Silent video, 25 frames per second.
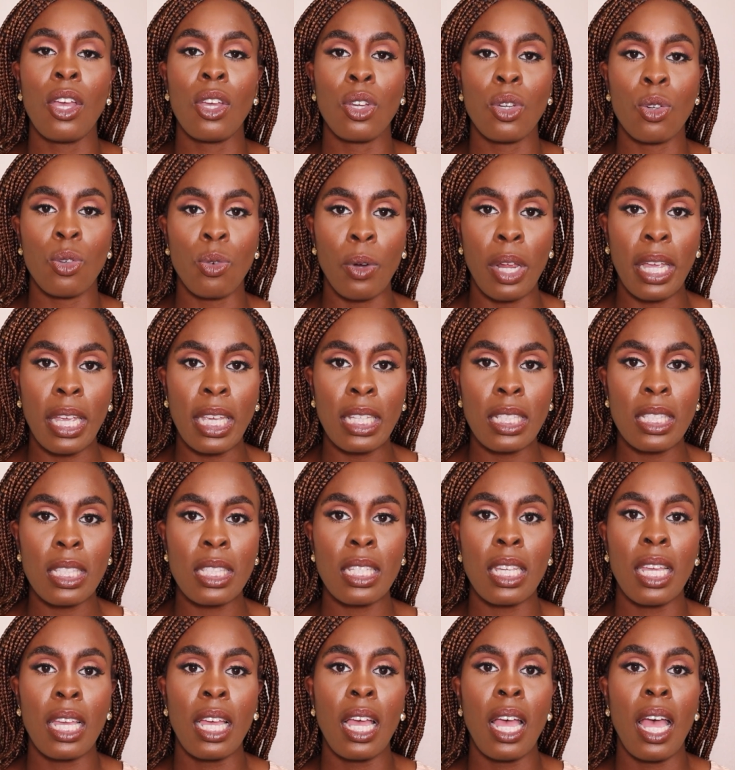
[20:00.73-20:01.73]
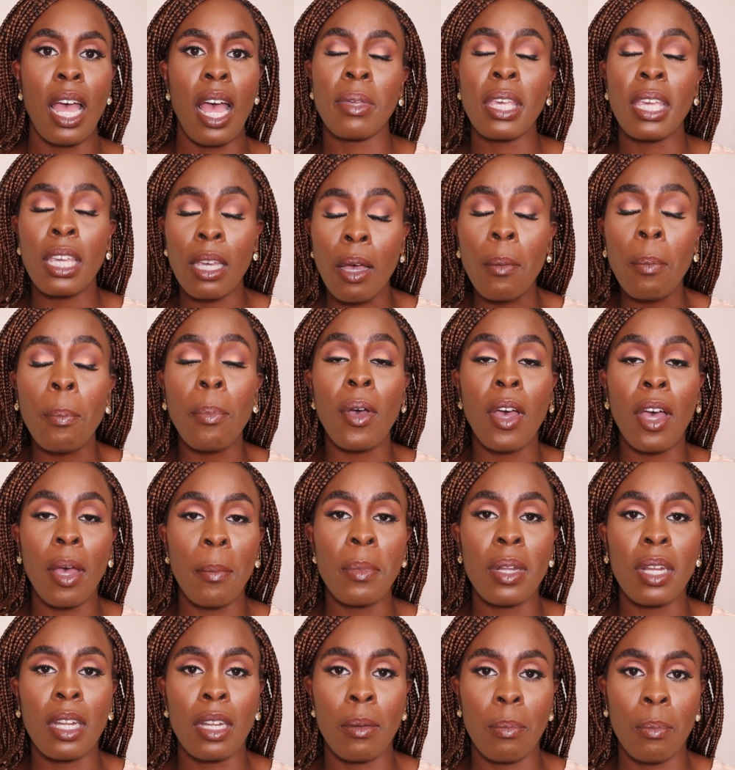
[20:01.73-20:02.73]
Great. Being a
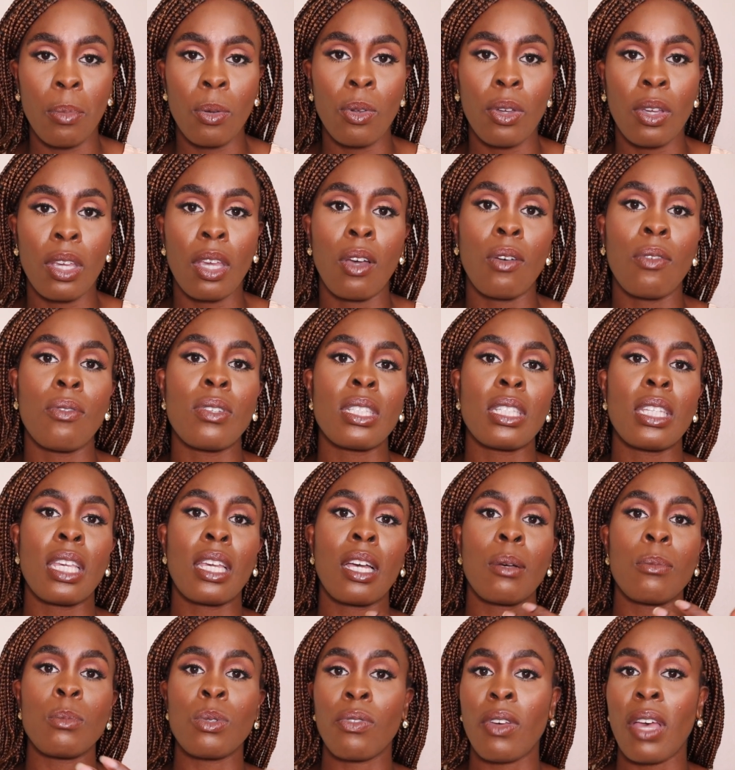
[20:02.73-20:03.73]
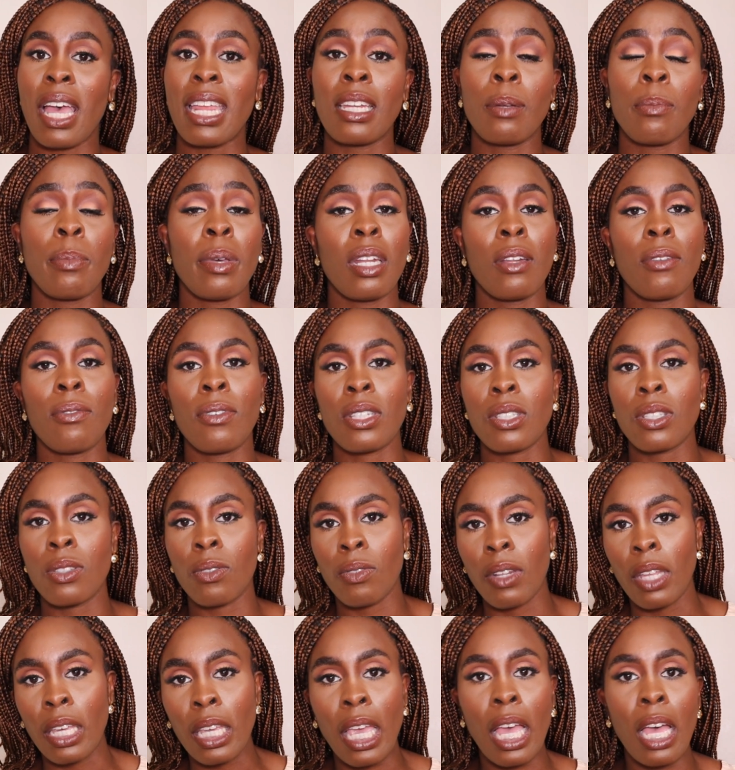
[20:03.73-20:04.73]
permanent employee obviously comes with added benefits of
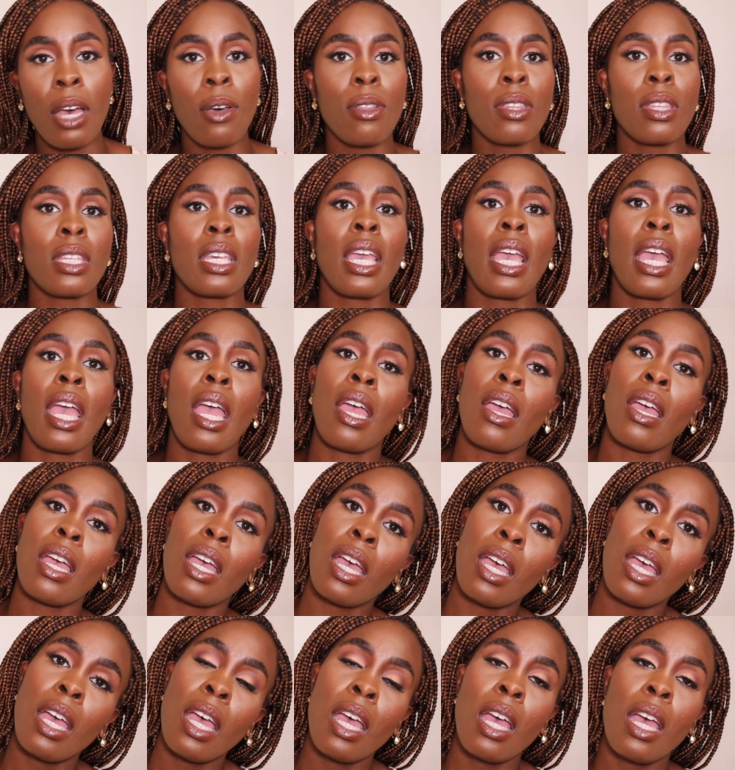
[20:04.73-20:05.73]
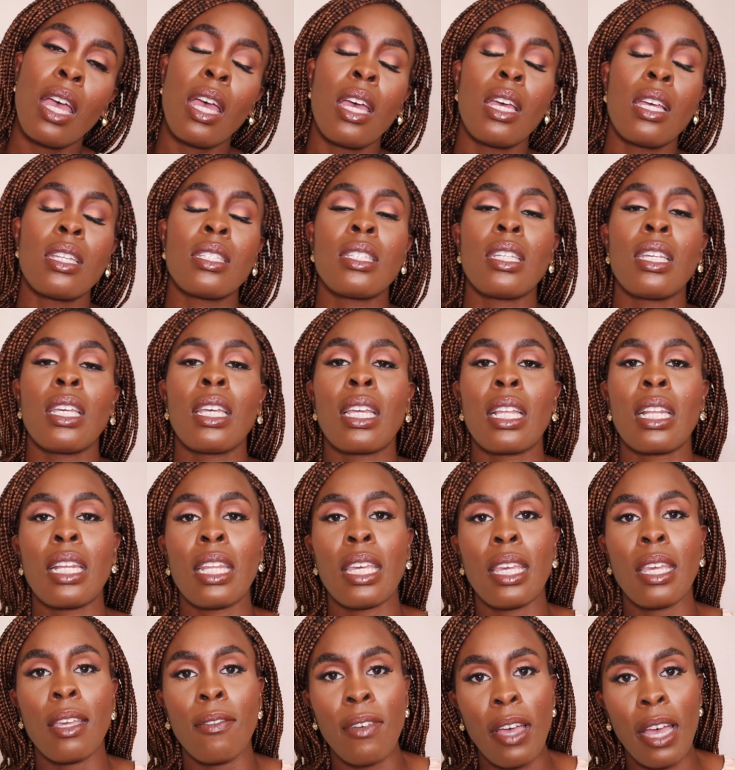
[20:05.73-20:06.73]
like healthcare, sick
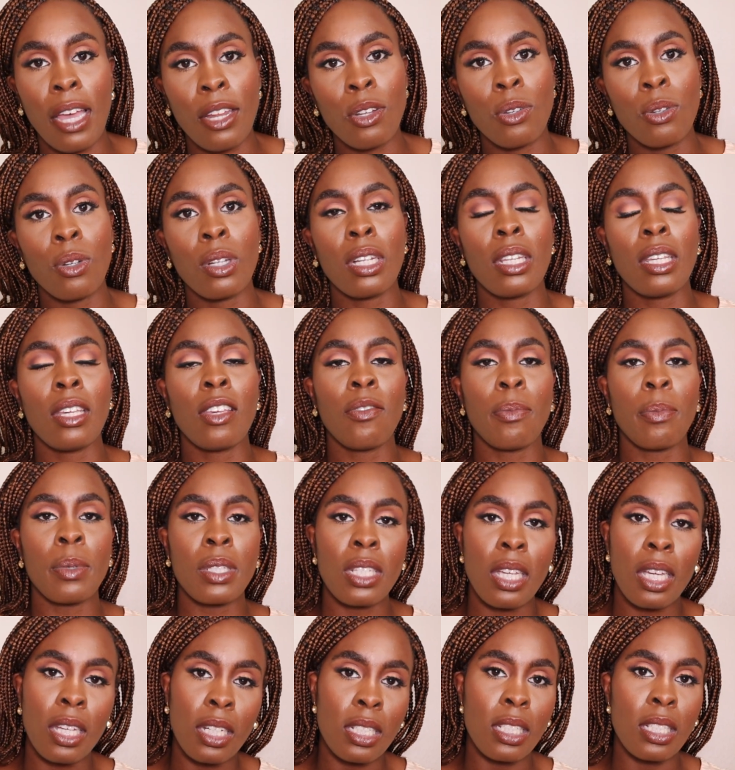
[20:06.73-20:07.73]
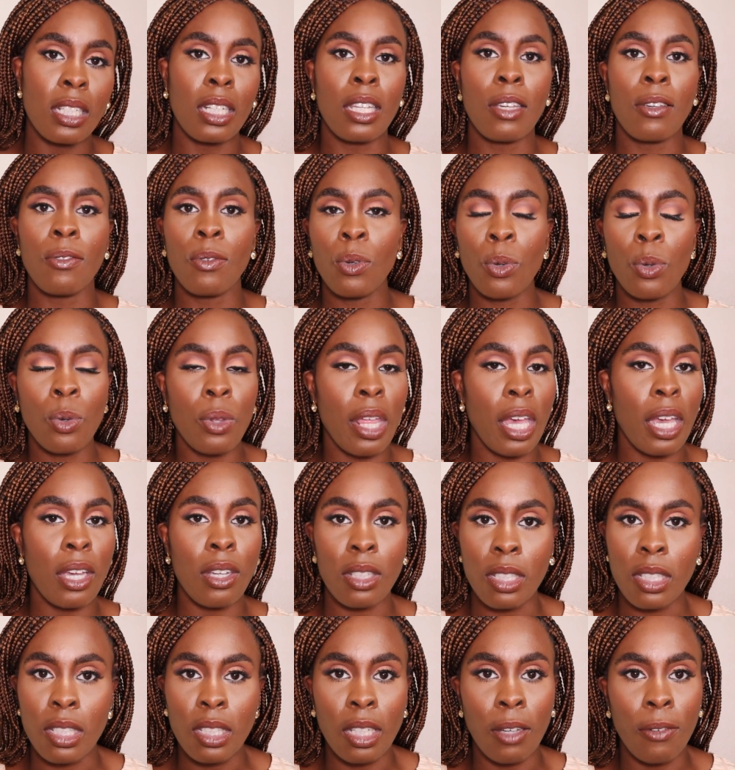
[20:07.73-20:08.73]
leave, annual leave, maternity leave, all that
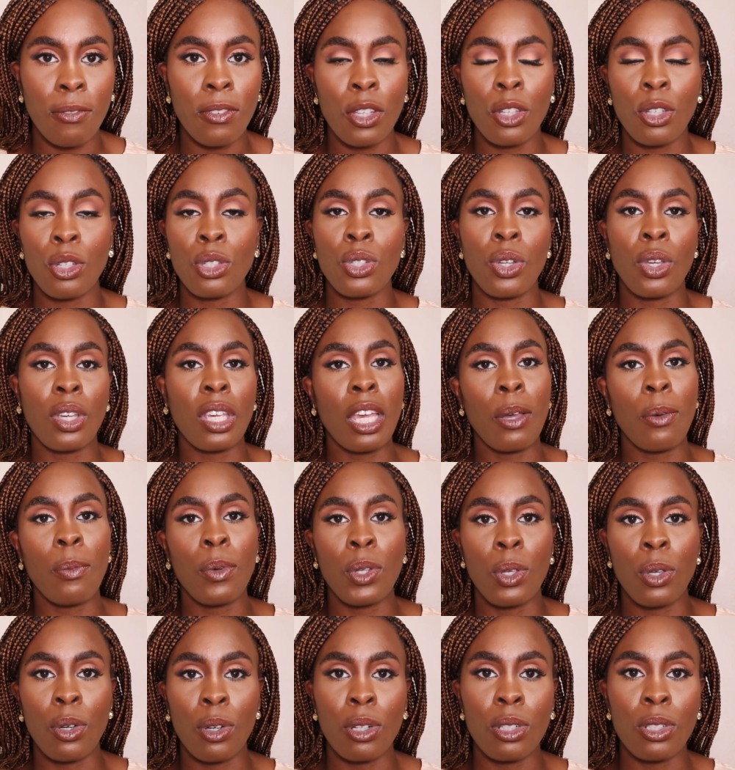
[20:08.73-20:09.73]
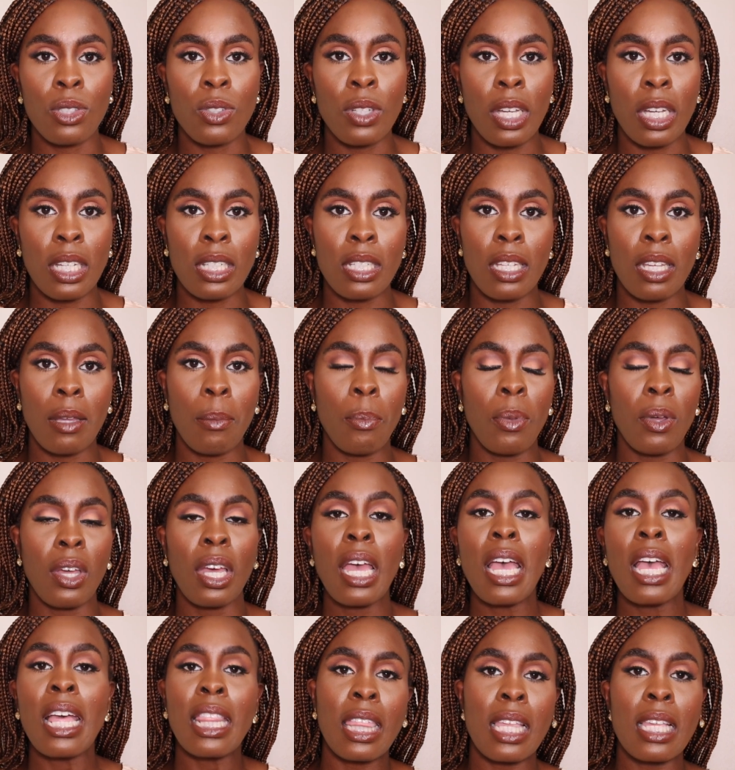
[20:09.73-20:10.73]
good stuff that you don't get when you're contracting. But
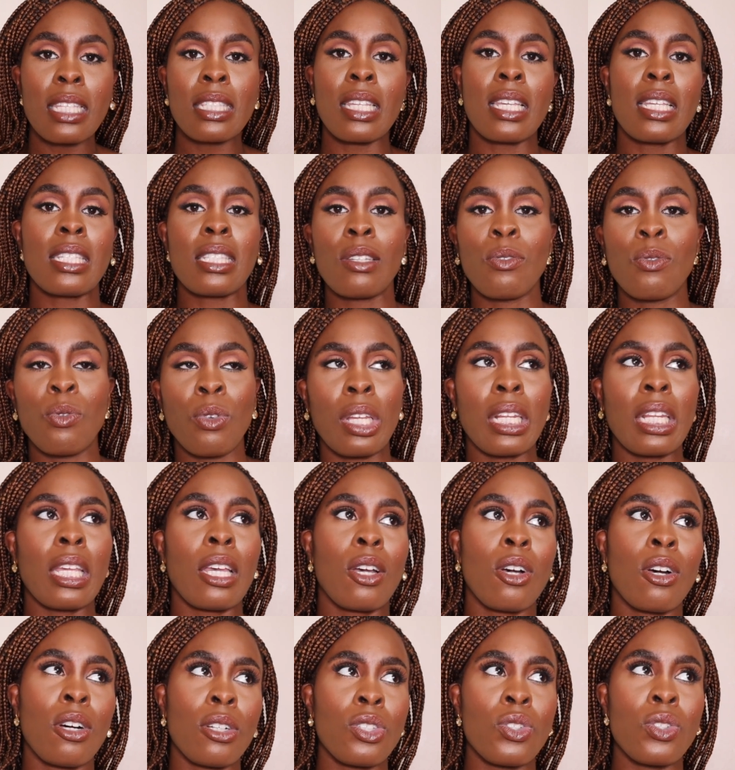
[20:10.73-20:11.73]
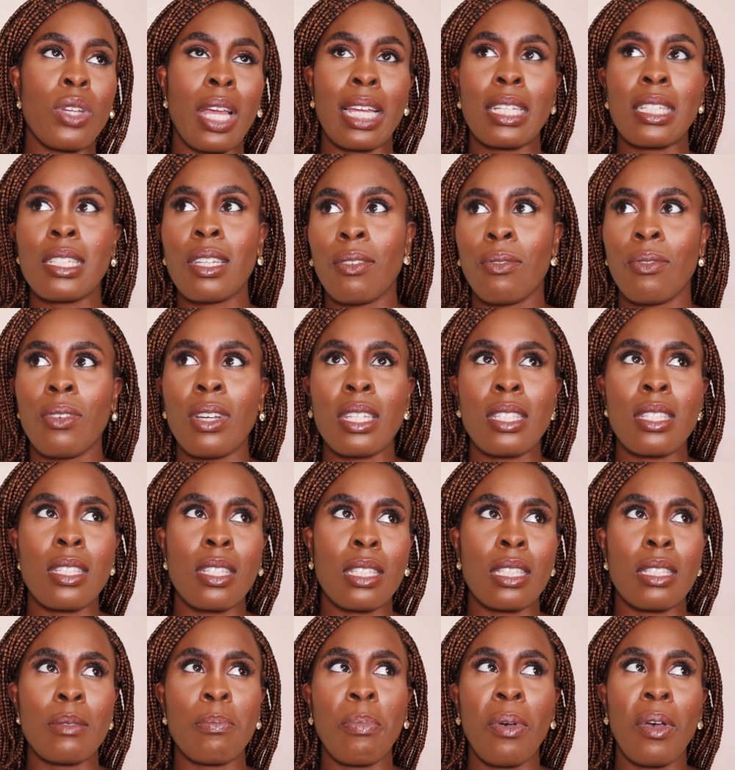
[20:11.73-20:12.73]
this isn't really a contracting
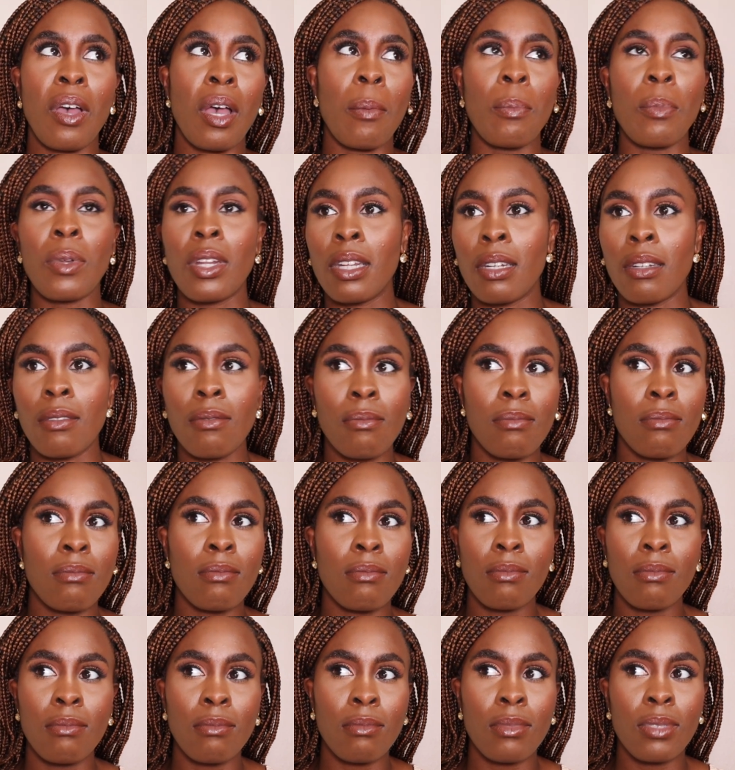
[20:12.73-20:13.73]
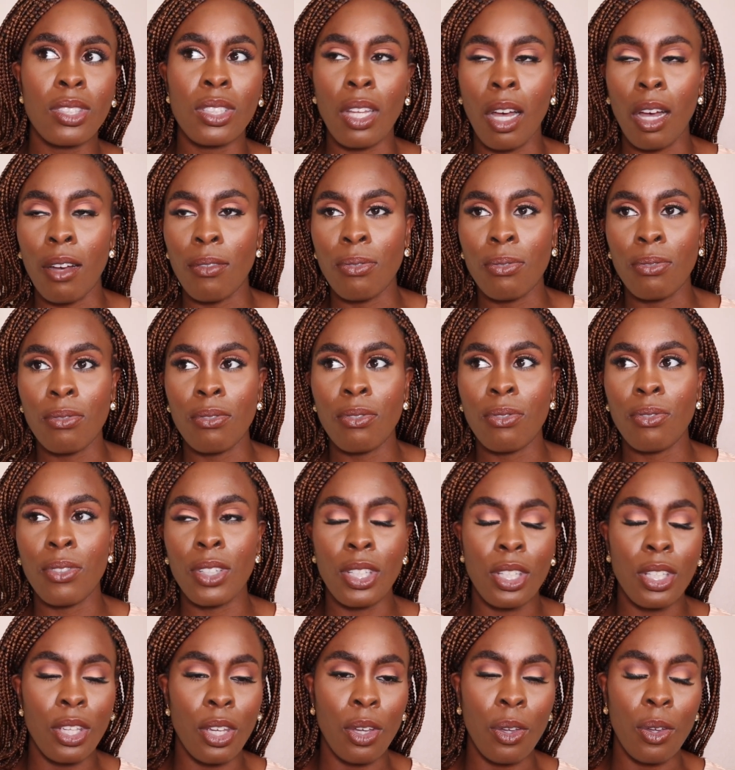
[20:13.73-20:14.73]
versus permanent staff
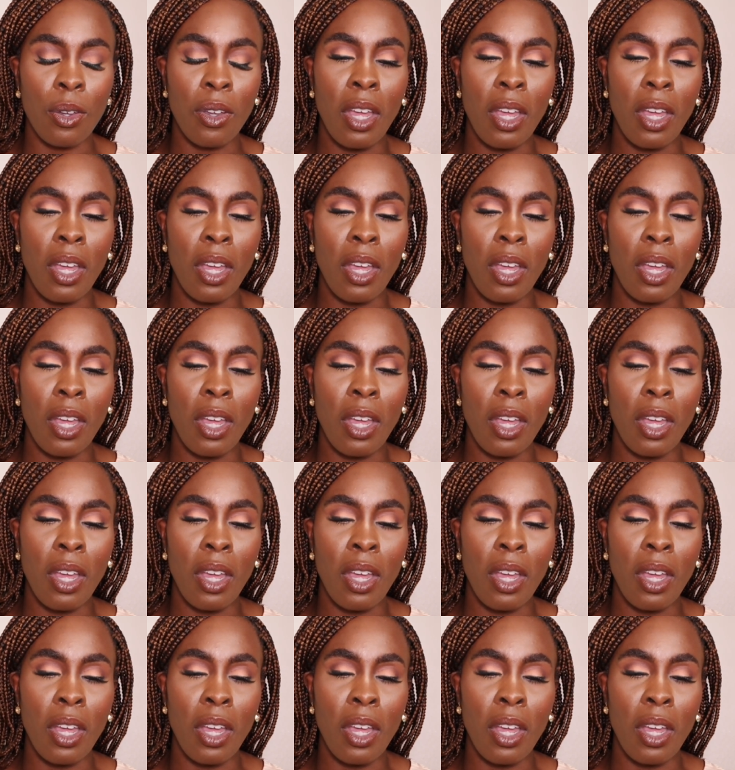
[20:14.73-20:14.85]
video.